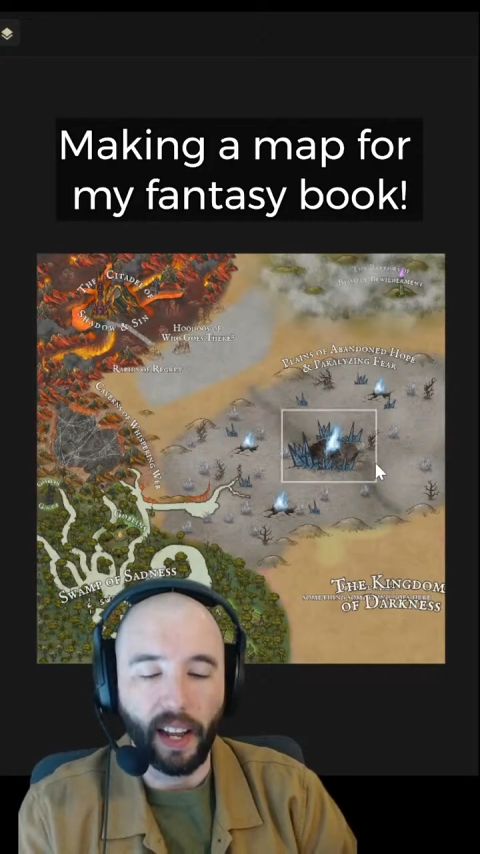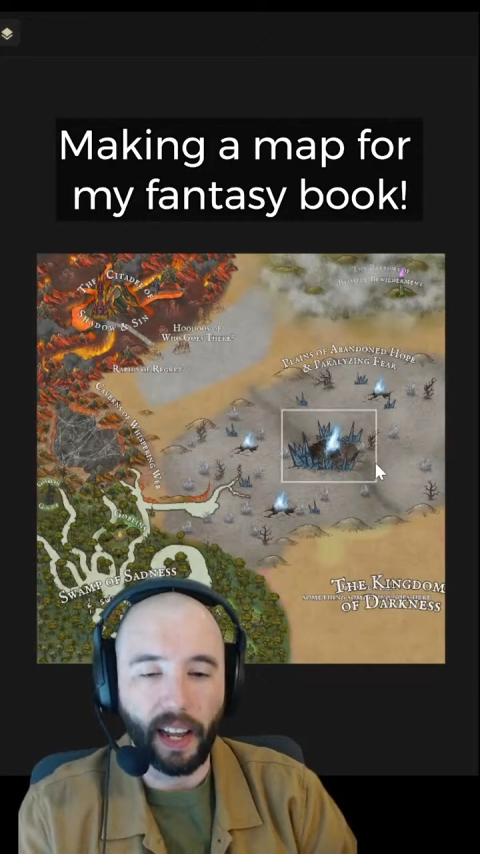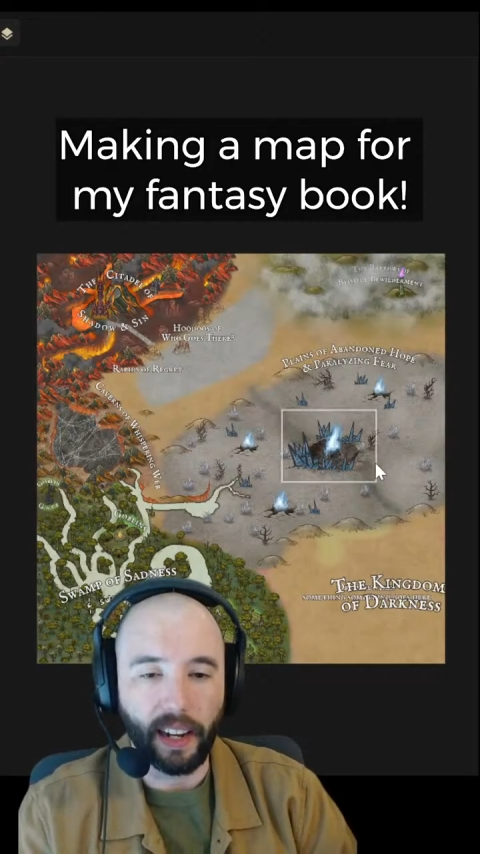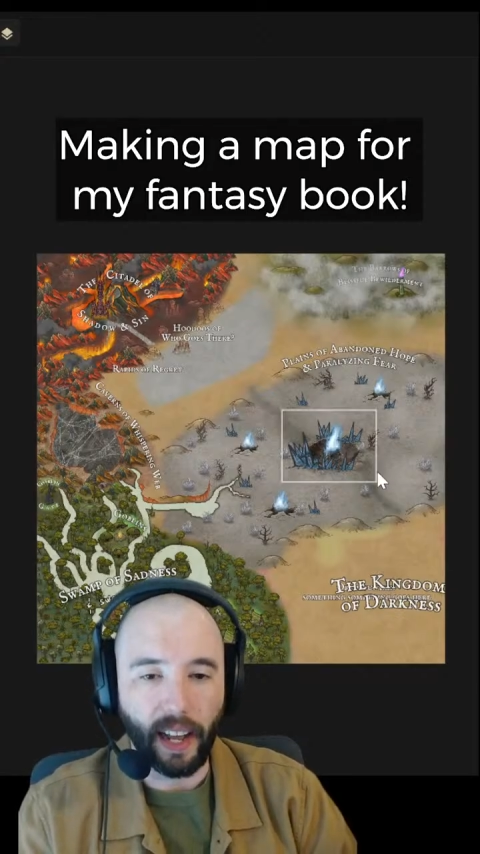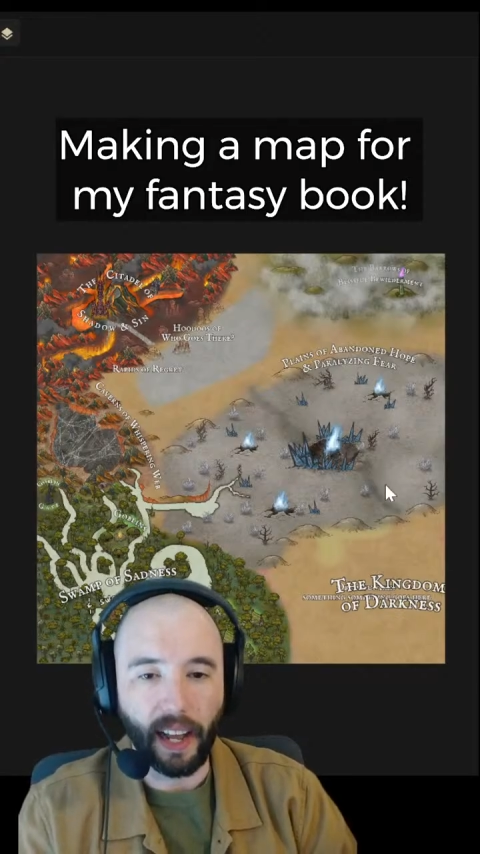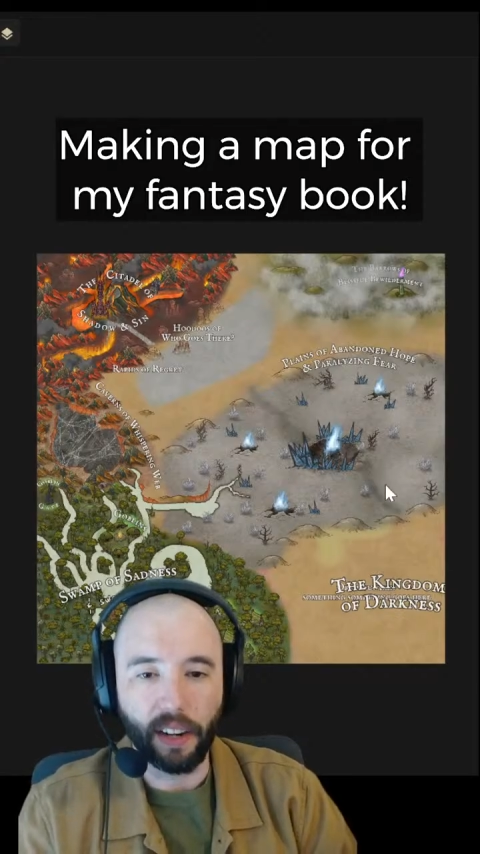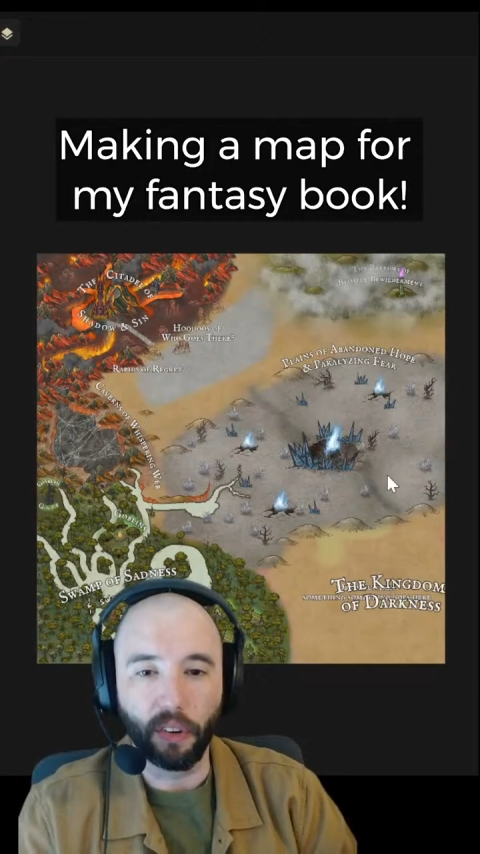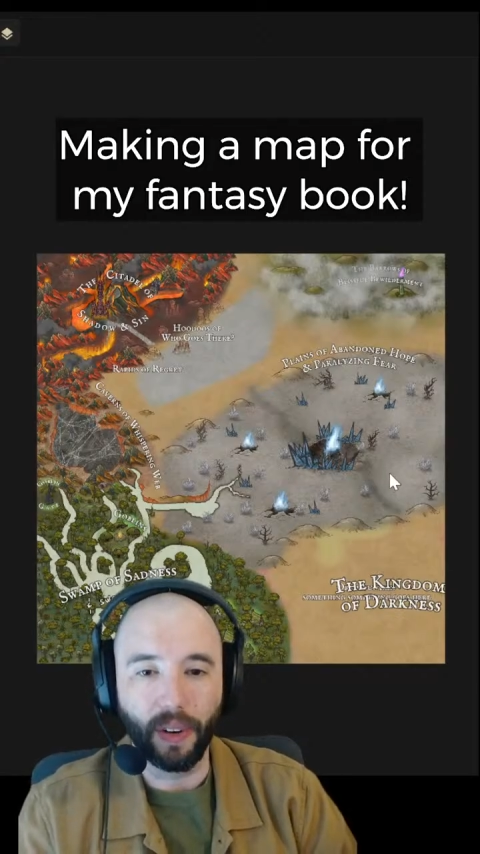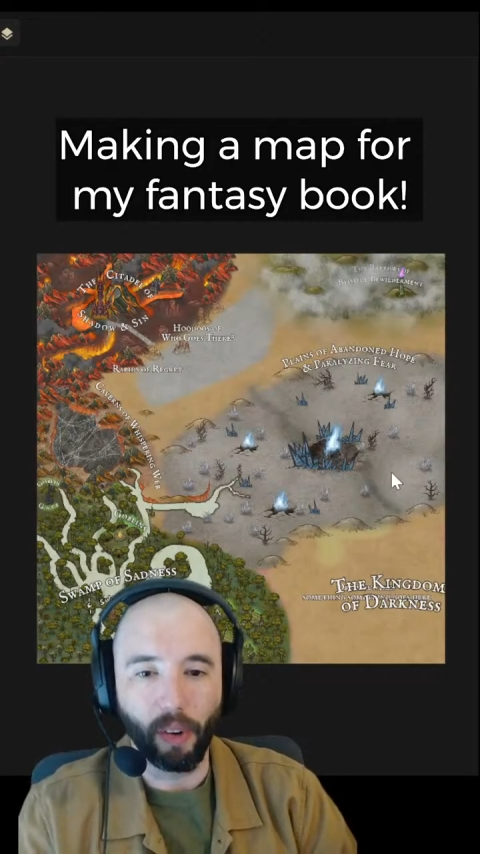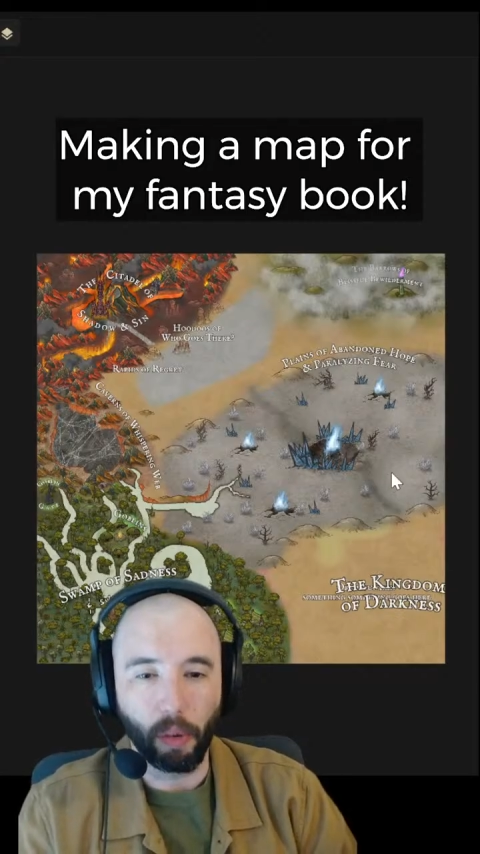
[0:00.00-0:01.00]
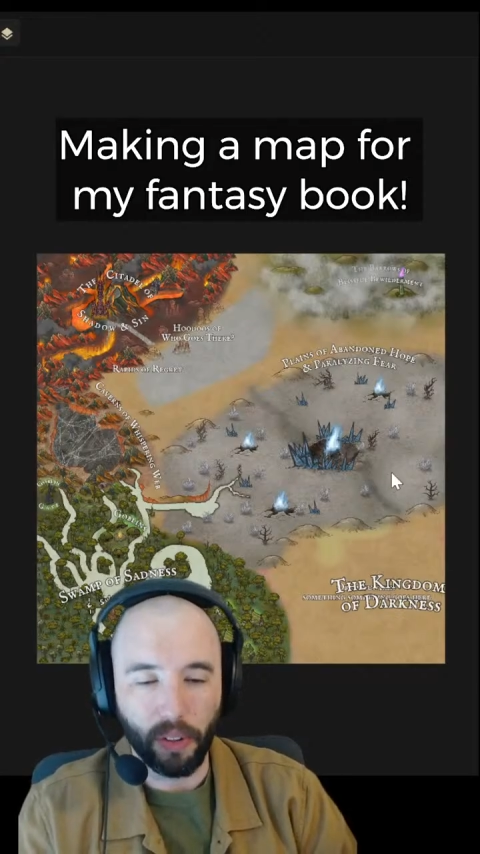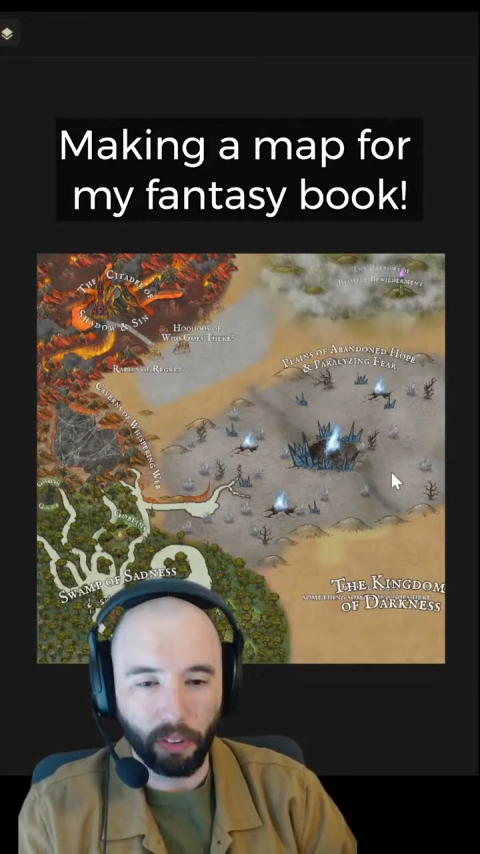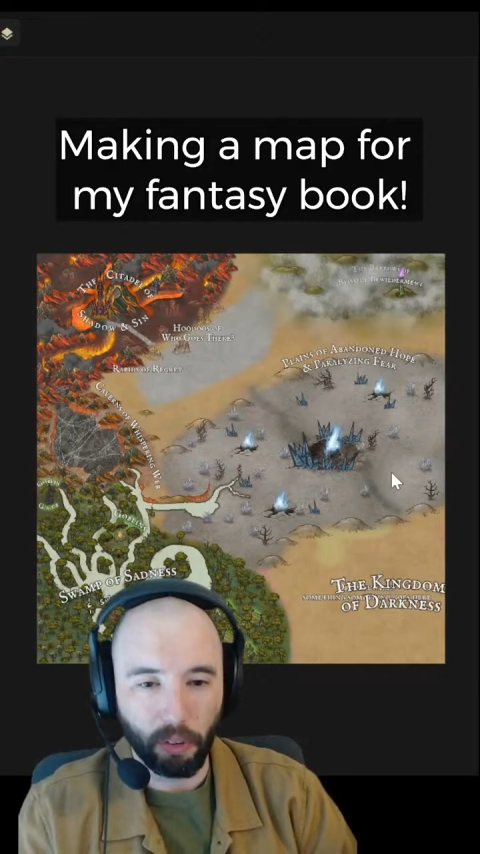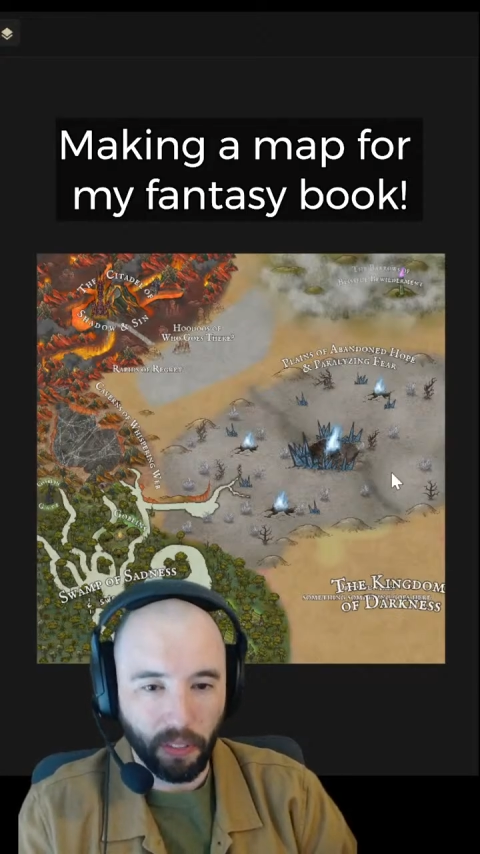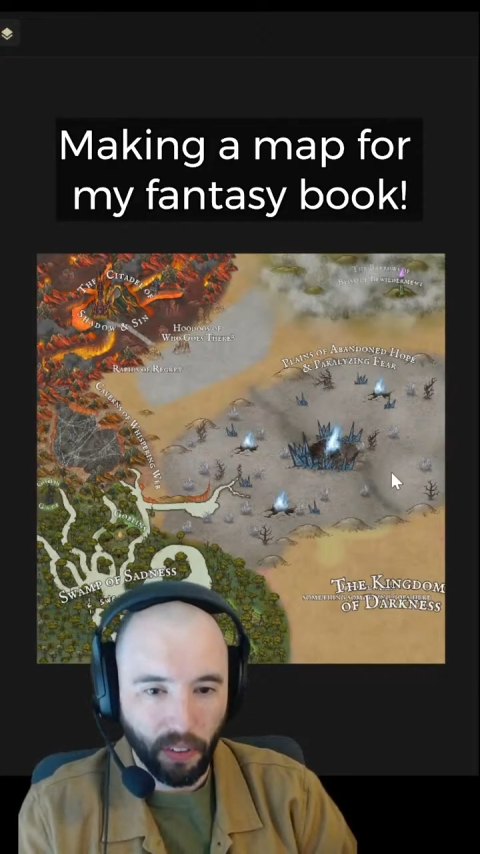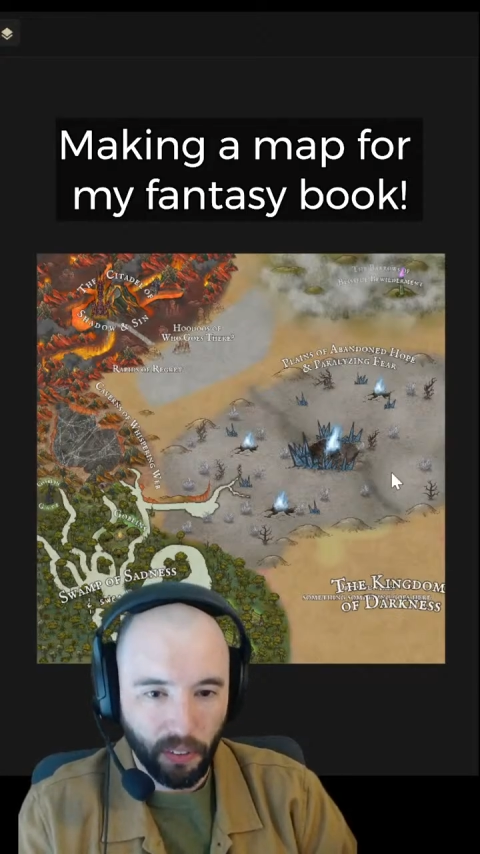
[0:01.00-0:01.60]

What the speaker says: and I don't know what we're doing with